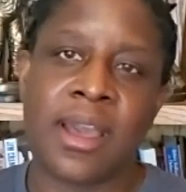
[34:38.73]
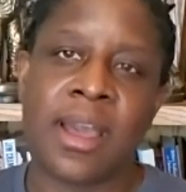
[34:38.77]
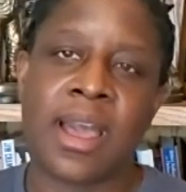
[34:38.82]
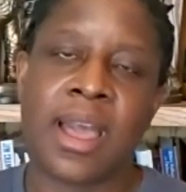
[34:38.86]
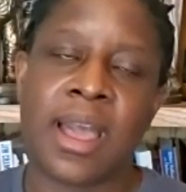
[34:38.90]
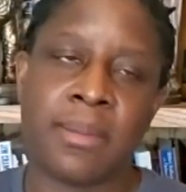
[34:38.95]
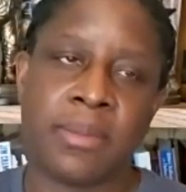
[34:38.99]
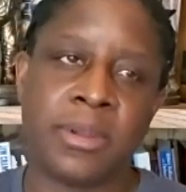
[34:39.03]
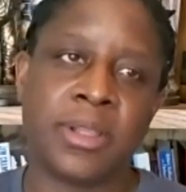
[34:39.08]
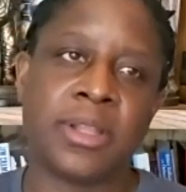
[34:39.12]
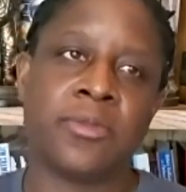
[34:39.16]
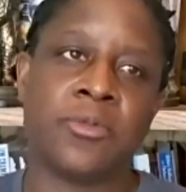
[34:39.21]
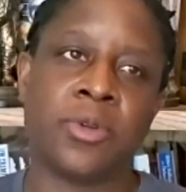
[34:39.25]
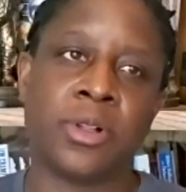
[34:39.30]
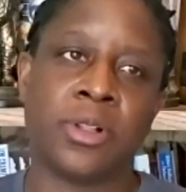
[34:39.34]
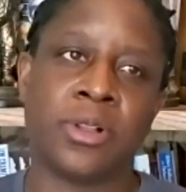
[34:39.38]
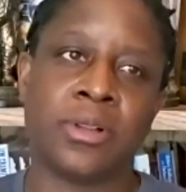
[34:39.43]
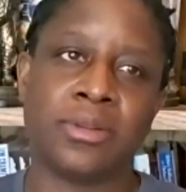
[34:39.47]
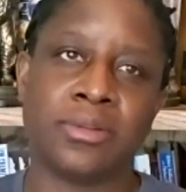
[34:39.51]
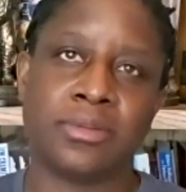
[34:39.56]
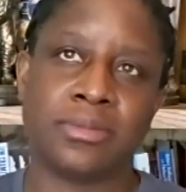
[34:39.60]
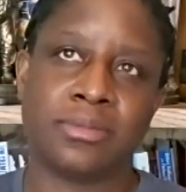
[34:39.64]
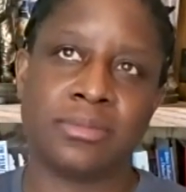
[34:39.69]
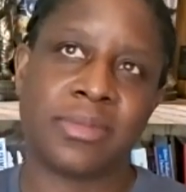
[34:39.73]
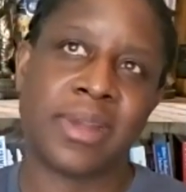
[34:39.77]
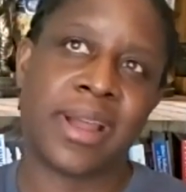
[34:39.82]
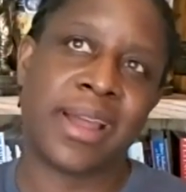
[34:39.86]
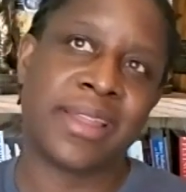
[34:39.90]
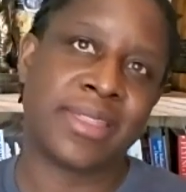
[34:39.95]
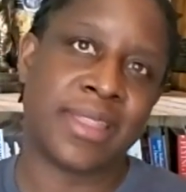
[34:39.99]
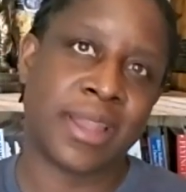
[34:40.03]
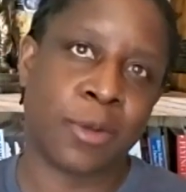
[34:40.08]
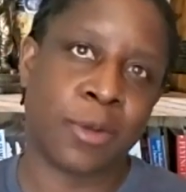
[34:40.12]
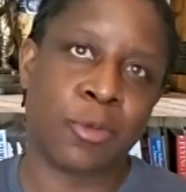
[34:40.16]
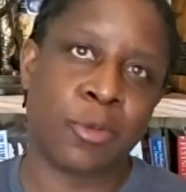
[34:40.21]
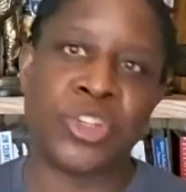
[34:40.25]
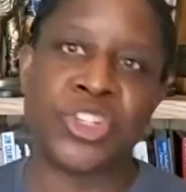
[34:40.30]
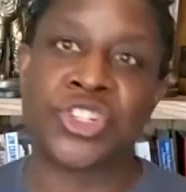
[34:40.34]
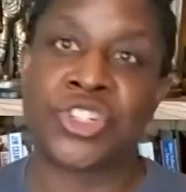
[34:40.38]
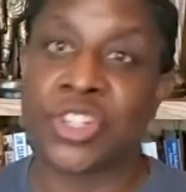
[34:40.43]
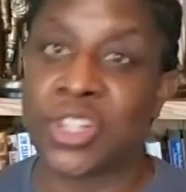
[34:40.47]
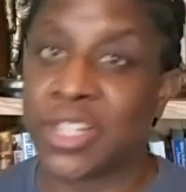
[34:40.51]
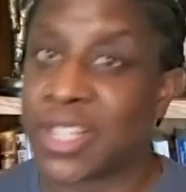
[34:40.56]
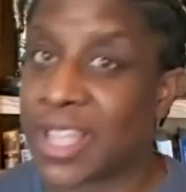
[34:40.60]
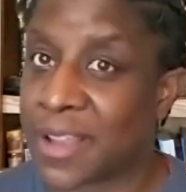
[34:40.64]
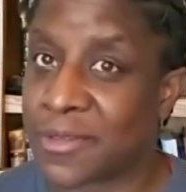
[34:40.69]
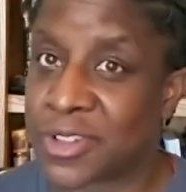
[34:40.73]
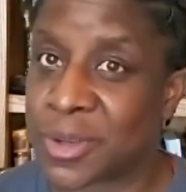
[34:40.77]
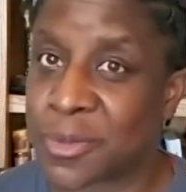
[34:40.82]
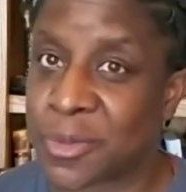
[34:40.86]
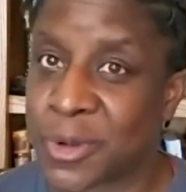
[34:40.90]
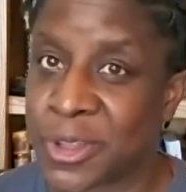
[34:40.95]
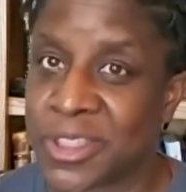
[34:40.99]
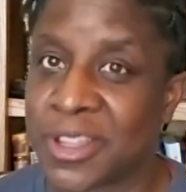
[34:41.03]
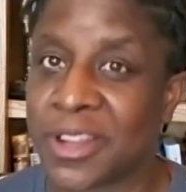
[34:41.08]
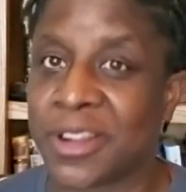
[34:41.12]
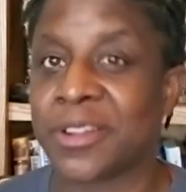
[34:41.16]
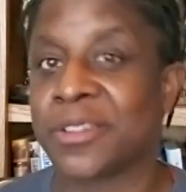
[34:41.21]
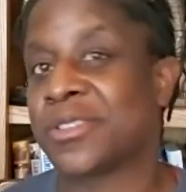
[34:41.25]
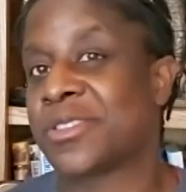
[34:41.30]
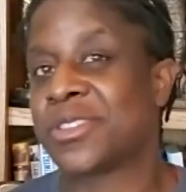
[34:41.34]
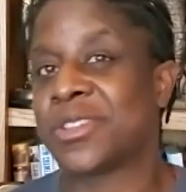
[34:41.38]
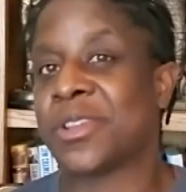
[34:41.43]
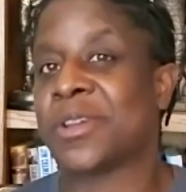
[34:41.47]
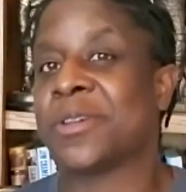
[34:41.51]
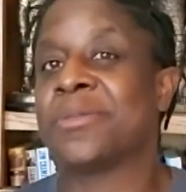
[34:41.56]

I believe, we'll, I think we should have someone there. So,